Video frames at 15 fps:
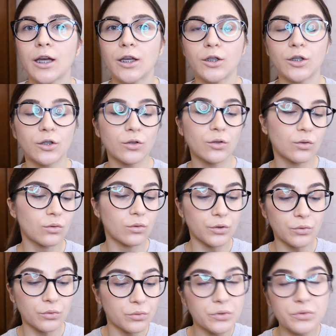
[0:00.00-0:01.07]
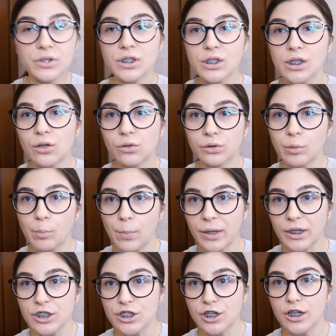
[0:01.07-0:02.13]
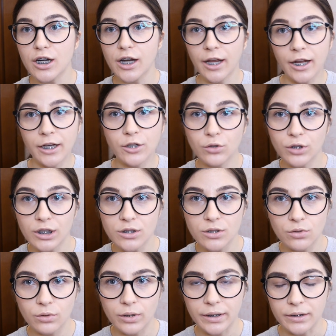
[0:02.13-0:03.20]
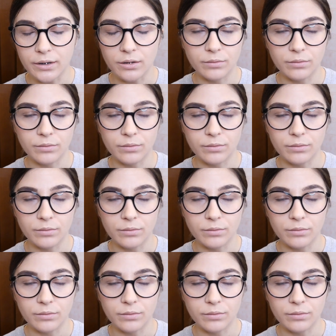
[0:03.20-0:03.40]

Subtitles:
you will see on the picture and you can do it.